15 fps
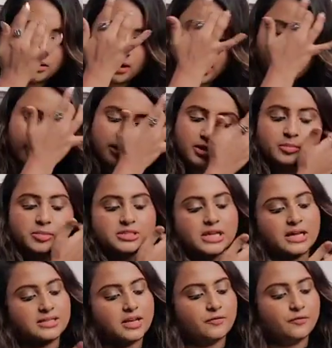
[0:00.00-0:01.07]
Arindam is
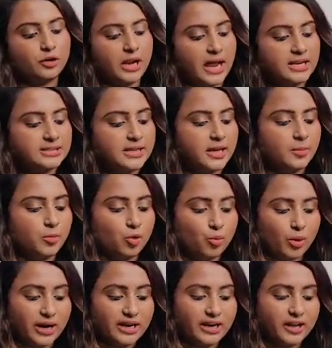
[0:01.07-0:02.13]
asking, for landscape or
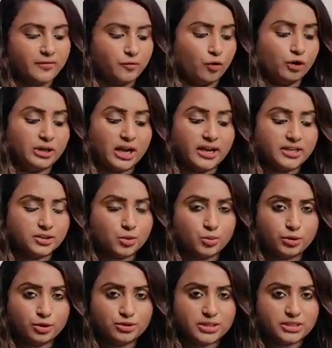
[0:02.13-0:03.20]
wildlife, what ISO
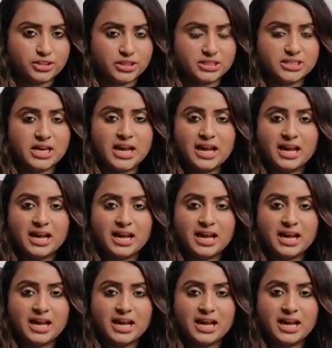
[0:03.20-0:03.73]
would you suggest?